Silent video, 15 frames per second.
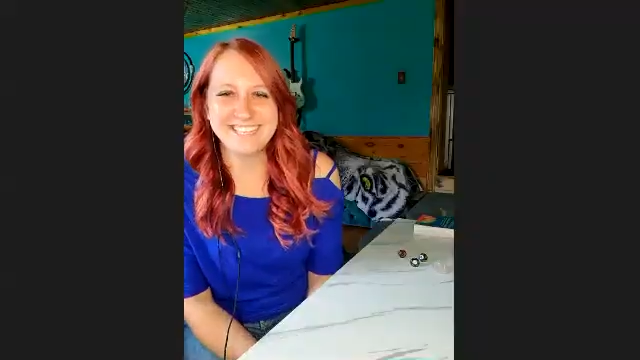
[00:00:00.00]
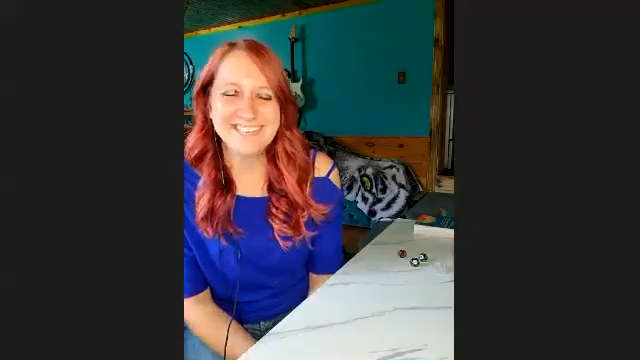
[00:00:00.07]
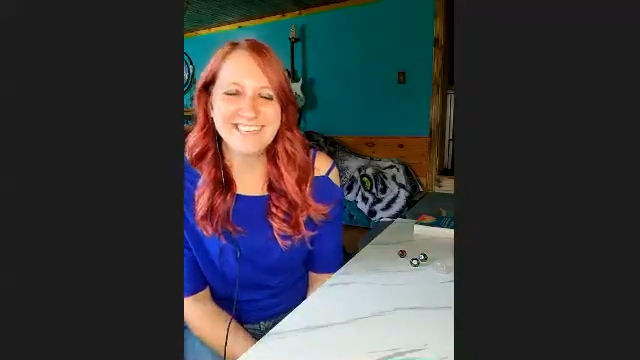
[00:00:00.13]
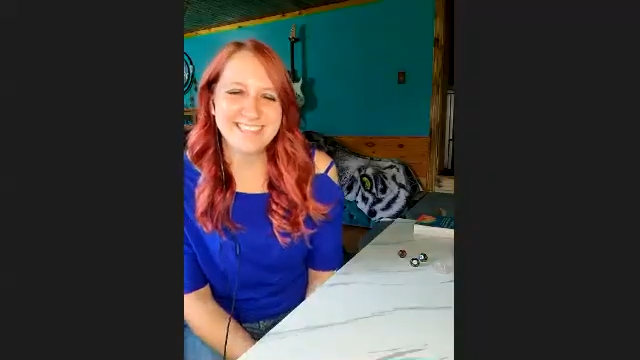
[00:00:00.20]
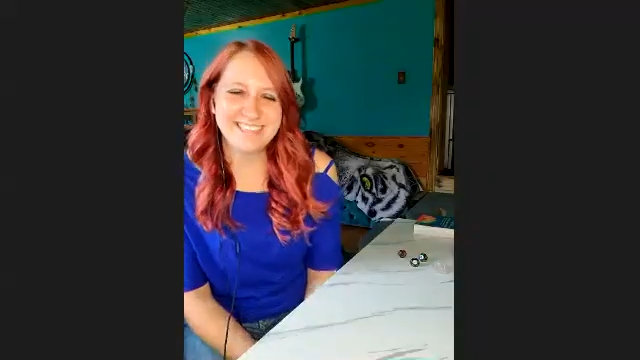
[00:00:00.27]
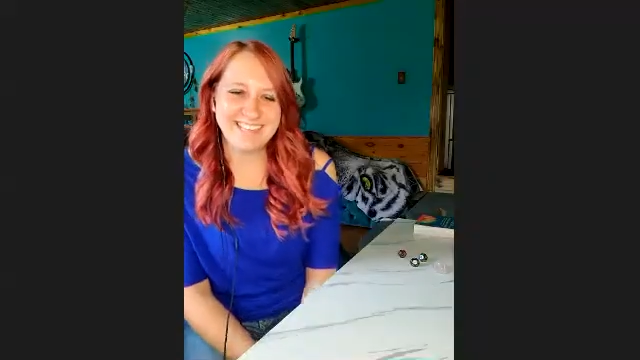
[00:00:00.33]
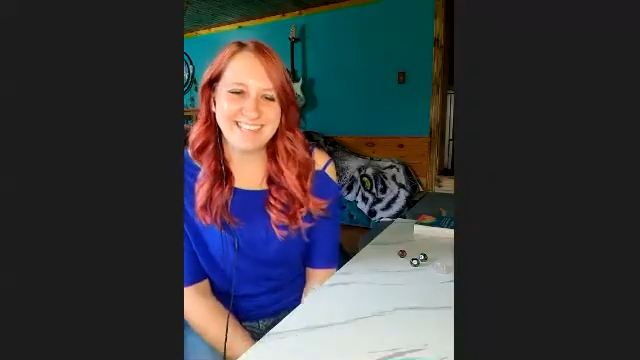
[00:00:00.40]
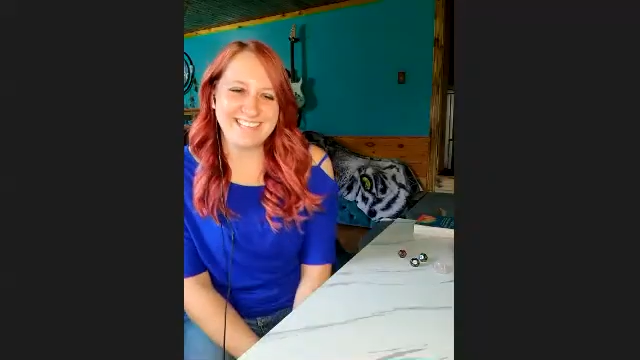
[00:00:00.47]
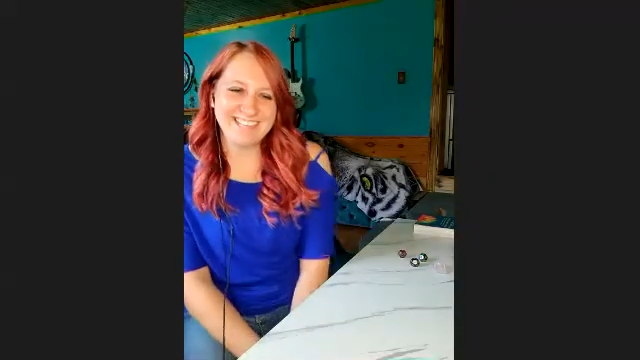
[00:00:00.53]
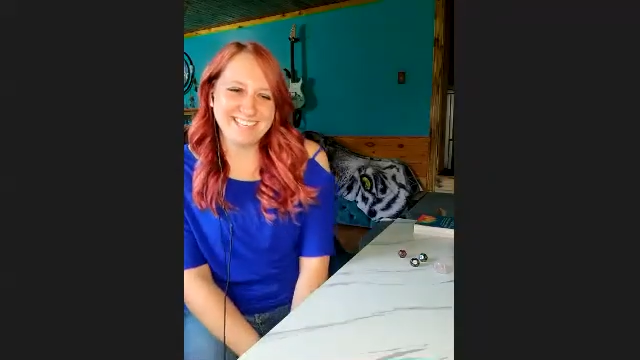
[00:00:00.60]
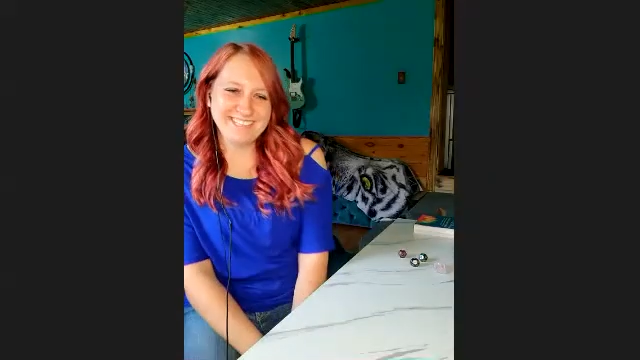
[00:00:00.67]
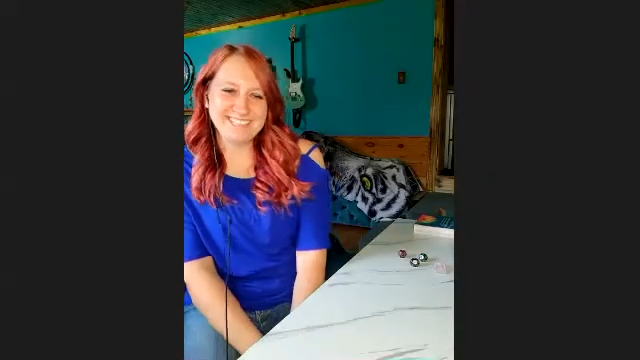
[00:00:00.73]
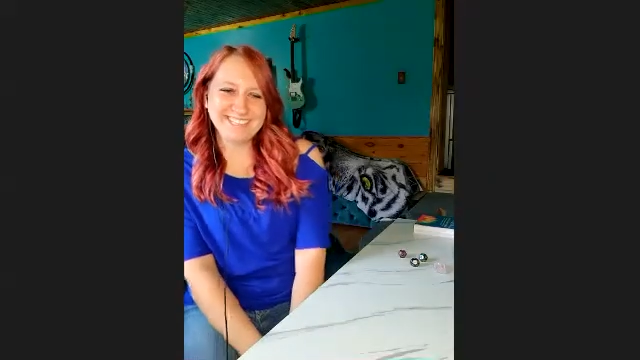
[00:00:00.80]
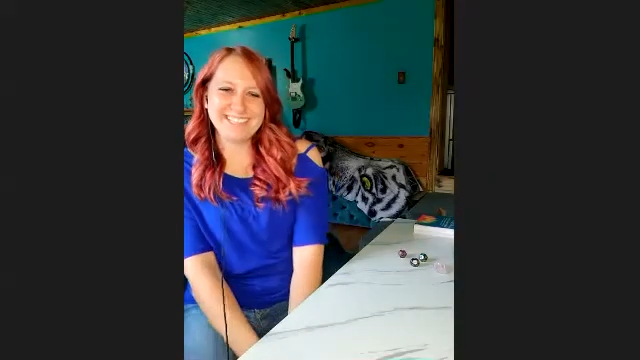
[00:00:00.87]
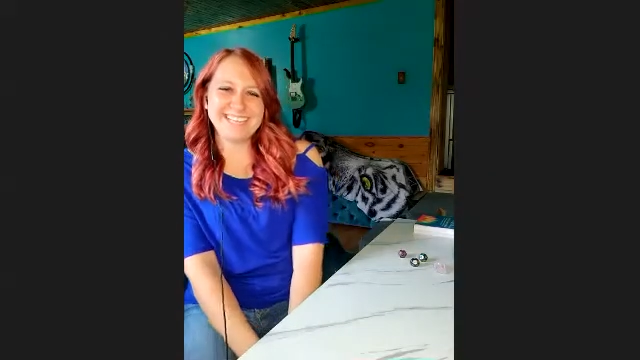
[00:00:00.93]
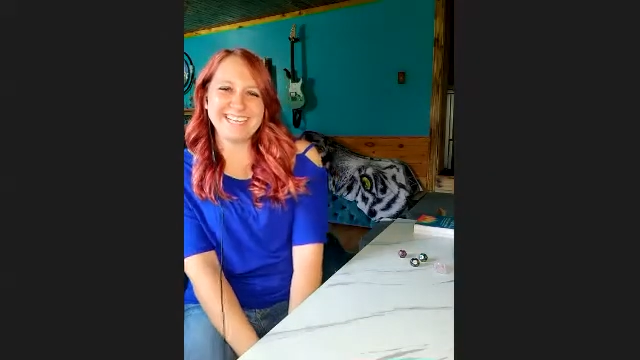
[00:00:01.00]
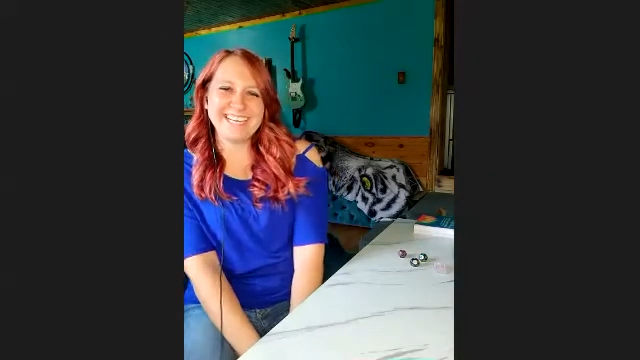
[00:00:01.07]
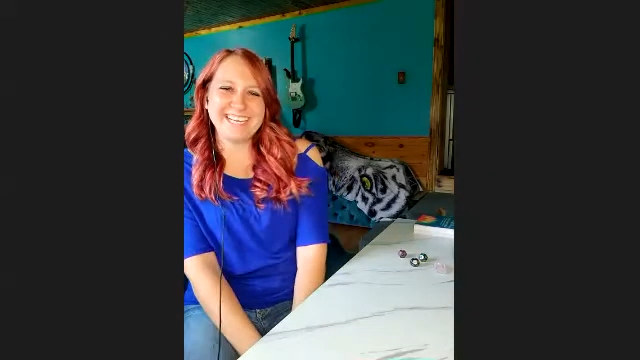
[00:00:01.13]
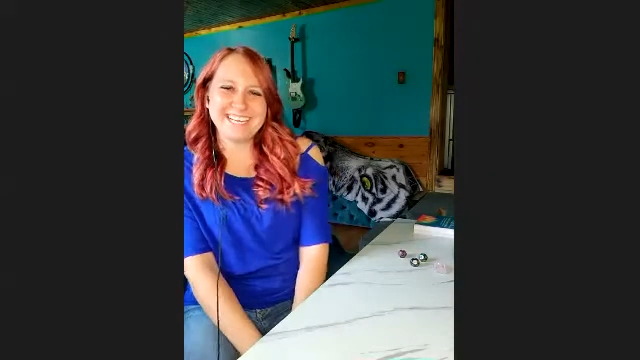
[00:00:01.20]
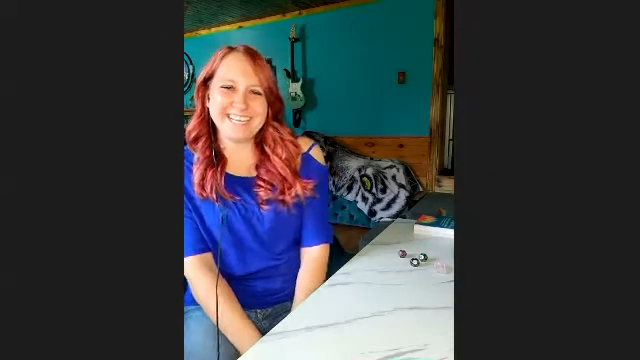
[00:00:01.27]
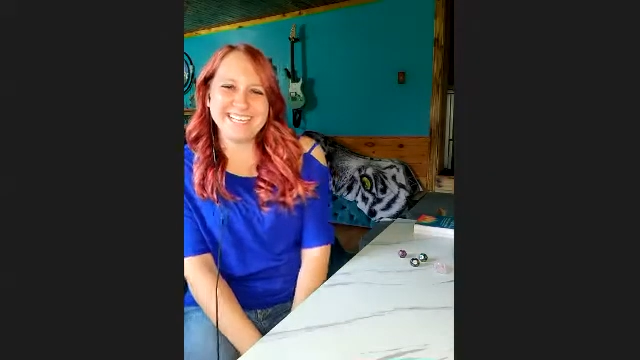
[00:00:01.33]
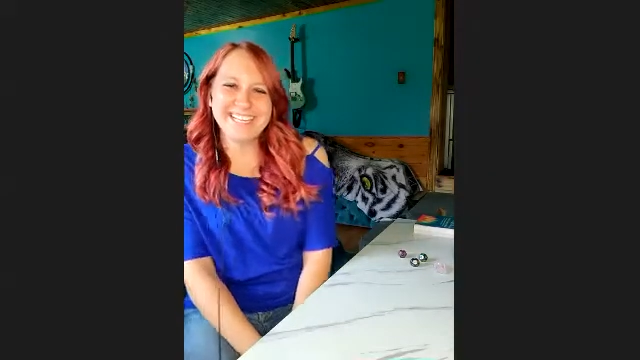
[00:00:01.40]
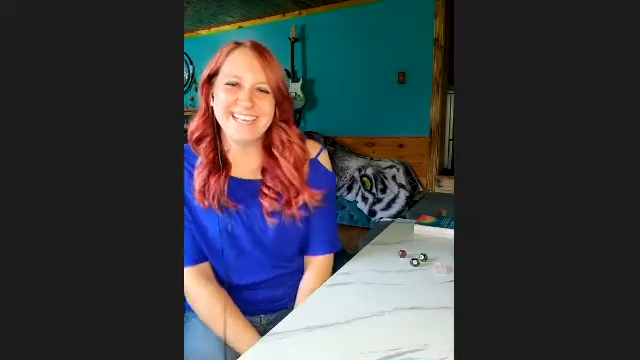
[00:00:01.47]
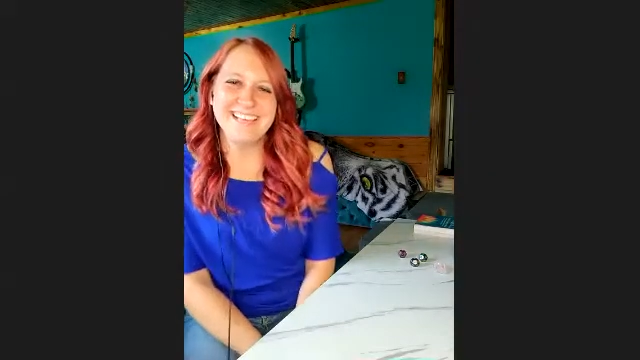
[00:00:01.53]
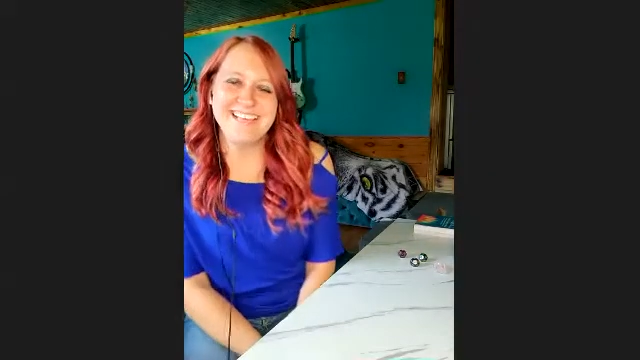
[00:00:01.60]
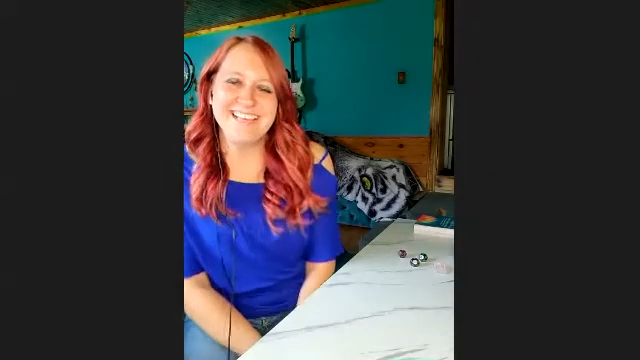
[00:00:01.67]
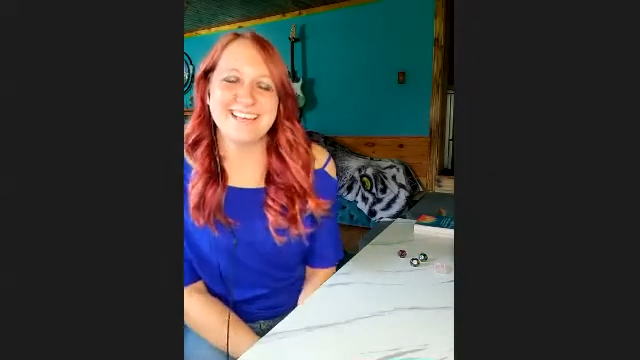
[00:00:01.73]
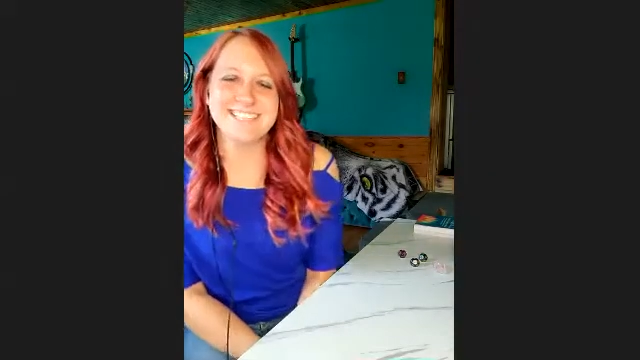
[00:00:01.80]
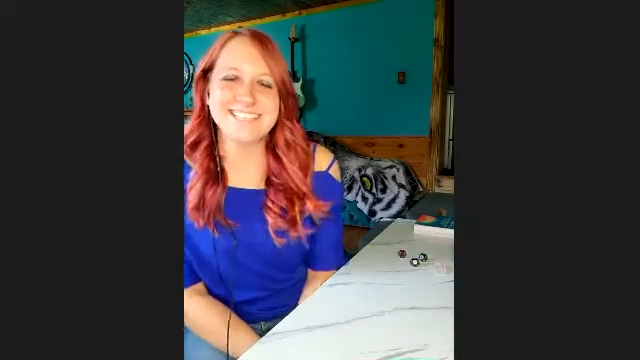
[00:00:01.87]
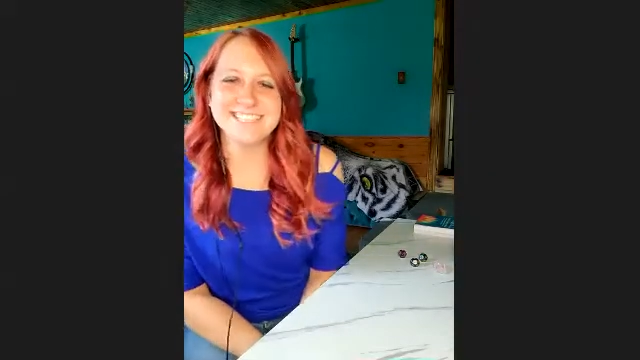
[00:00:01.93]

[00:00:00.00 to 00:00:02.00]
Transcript: Thank you. Yes,